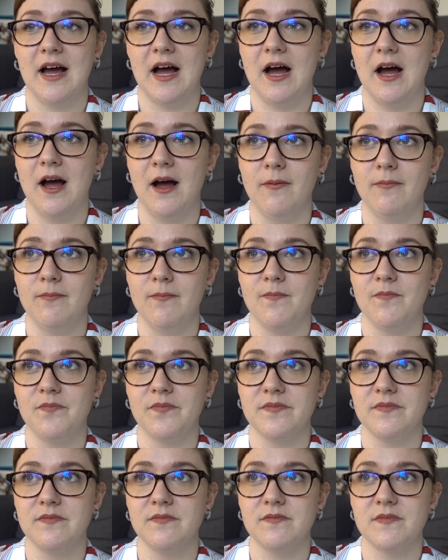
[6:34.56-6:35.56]

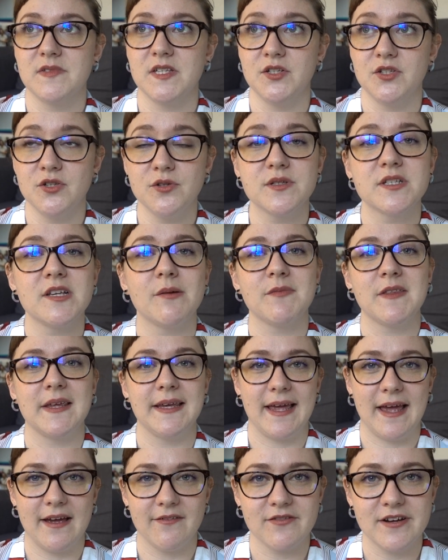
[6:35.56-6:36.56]
to do
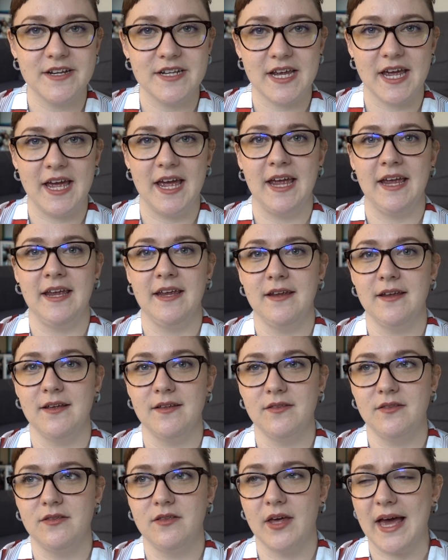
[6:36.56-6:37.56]
something every day
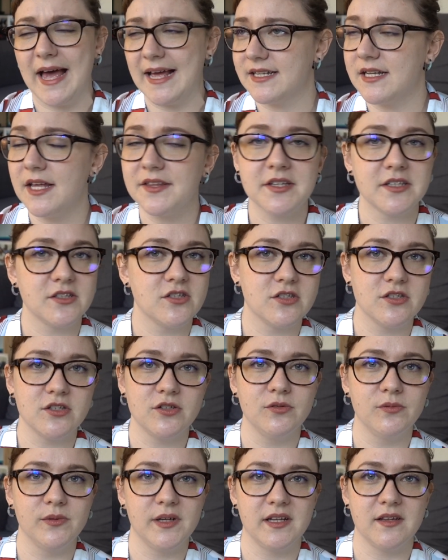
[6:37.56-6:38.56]
that had nothing to
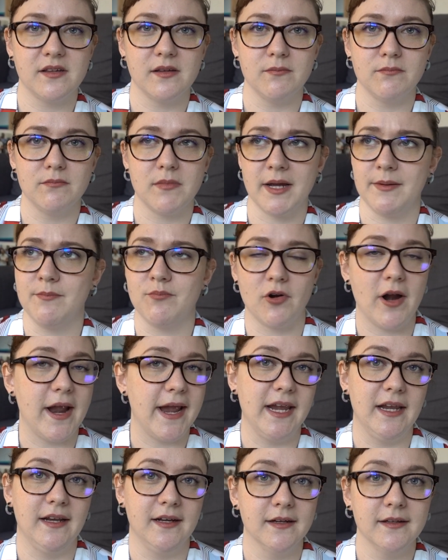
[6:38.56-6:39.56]
do with my
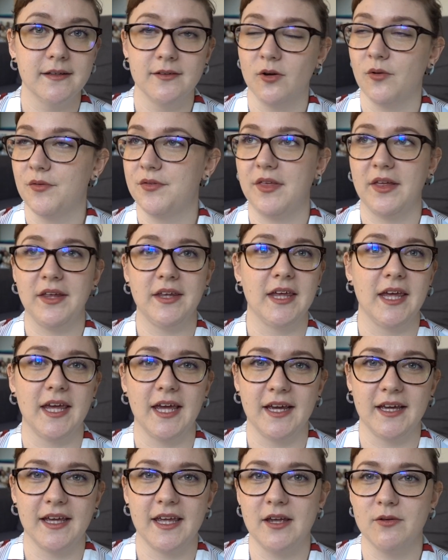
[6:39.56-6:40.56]
brain
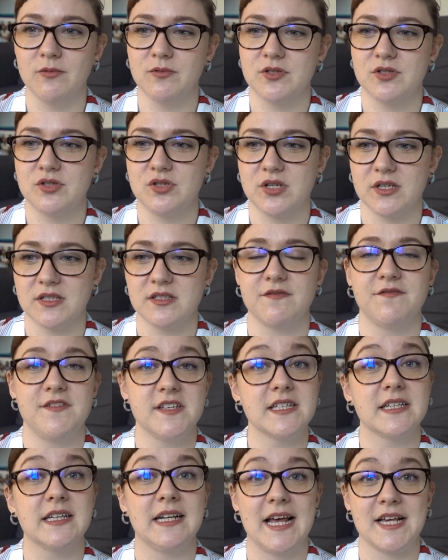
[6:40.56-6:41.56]
thinking. It was just
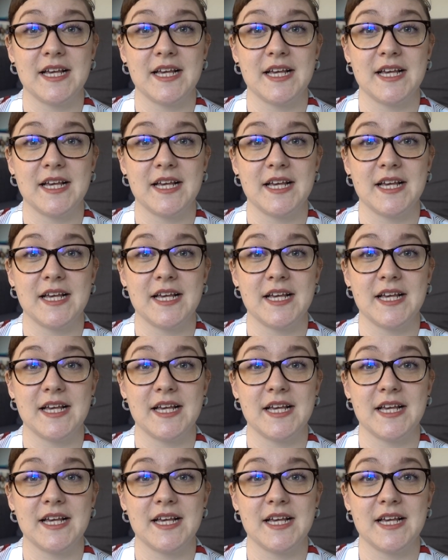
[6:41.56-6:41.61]
physical